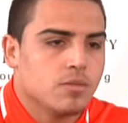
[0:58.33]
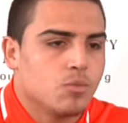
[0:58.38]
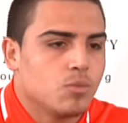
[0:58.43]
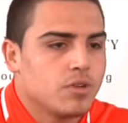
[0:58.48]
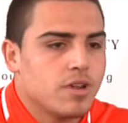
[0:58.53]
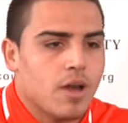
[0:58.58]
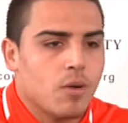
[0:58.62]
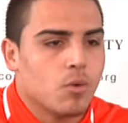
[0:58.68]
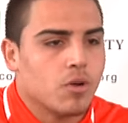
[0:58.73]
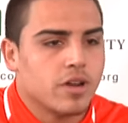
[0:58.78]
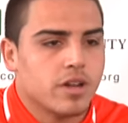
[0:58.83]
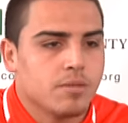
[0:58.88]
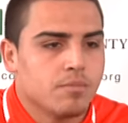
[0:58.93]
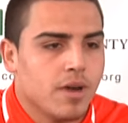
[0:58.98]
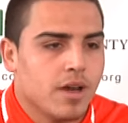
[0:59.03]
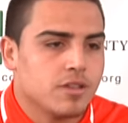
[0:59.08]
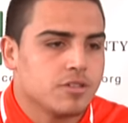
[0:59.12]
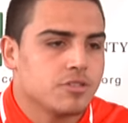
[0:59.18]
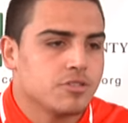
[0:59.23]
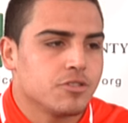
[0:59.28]
We're not worried
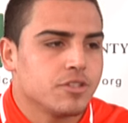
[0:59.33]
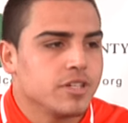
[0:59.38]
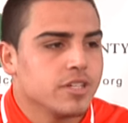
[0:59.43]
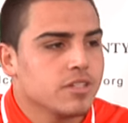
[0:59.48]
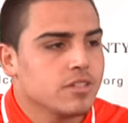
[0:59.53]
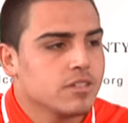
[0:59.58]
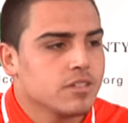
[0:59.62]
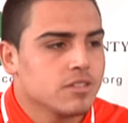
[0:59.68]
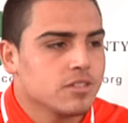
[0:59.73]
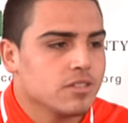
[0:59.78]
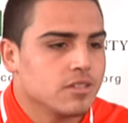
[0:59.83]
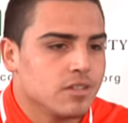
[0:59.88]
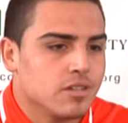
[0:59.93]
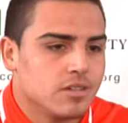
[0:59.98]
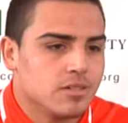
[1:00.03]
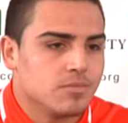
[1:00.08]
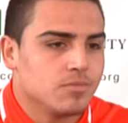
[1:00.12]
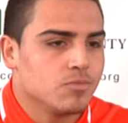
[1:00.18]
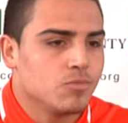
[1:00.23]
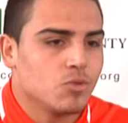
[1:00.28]
about a streak.
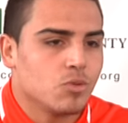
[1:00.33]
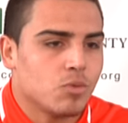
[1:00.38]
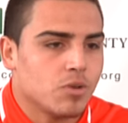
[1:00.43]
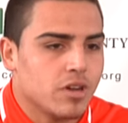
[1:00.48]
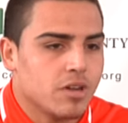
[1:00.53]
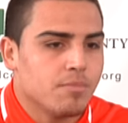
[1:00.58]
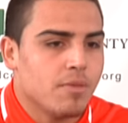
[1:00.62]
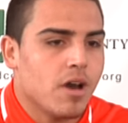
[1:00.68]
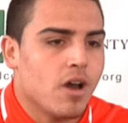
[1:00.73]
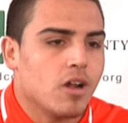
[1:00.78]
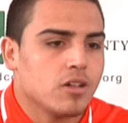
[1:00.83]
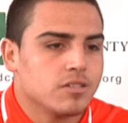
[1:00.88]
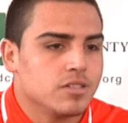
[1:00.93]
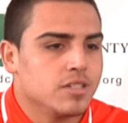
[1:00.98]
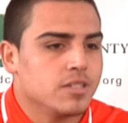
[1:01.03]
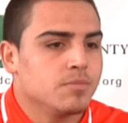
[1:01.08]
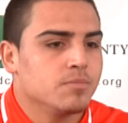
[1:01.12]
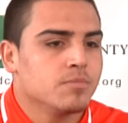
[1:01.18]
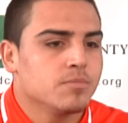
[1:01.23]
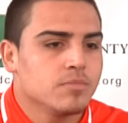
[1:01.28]
We're worried about our
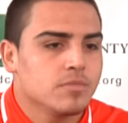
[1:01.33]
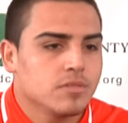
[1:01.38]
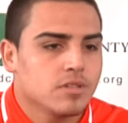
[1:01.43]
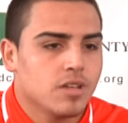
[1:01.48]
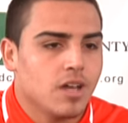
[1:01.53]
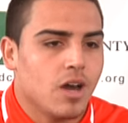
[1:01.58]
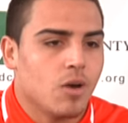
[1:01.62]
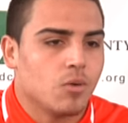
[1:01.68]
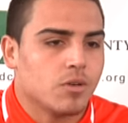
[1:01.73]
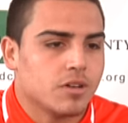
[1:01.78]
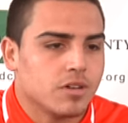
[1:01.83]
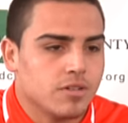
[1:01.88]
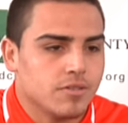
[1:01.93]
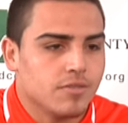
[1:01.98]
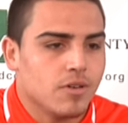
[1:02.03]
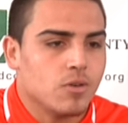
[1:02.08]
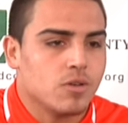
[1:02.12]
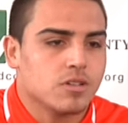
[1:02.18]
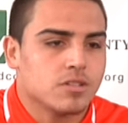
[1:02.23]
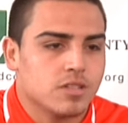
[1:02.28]
team, how we're going to
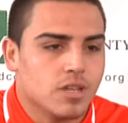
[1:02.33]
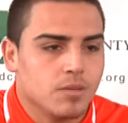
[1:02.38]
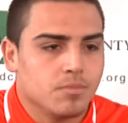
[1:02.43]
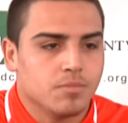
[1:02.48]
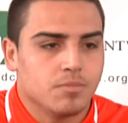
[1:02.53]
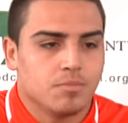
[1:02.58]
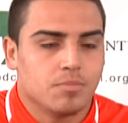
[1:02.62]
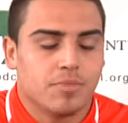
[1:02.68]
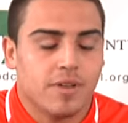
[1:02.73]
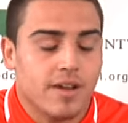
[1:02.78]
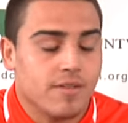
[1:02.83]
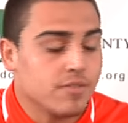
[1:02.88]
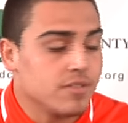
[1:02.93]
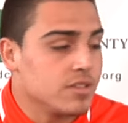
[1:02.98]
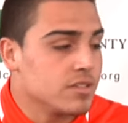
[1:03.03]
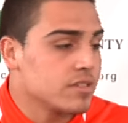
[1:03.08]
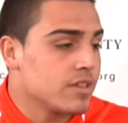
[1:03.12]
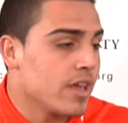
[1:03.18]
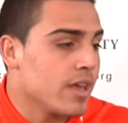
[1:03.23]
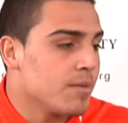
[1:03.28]
focus up, prepare for
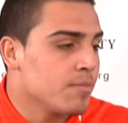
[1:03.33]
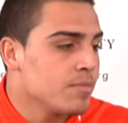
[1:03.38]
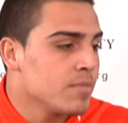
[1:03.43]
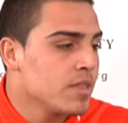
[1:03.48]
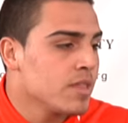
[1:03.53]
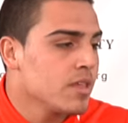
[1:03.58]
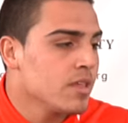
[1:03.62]
this game.